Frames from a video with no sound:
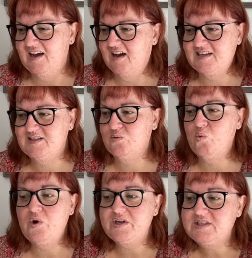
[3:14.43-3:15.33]
it's the
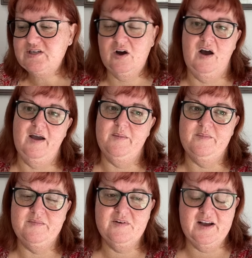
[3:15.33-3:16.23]
worst
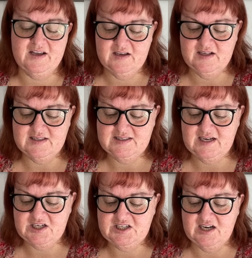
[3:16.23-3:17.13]
time. Like, it's
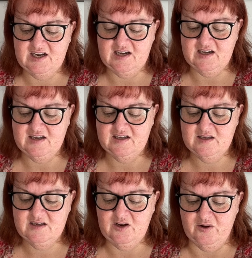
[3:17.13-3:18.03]
such a,
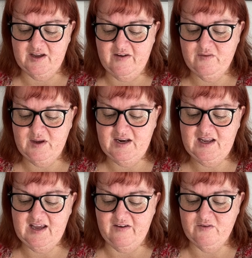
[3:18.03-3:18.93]
you know, any
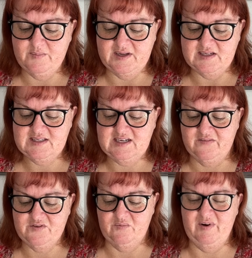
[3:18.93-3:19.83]
government
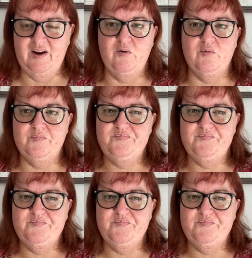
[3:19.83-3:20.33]
stuff's a real,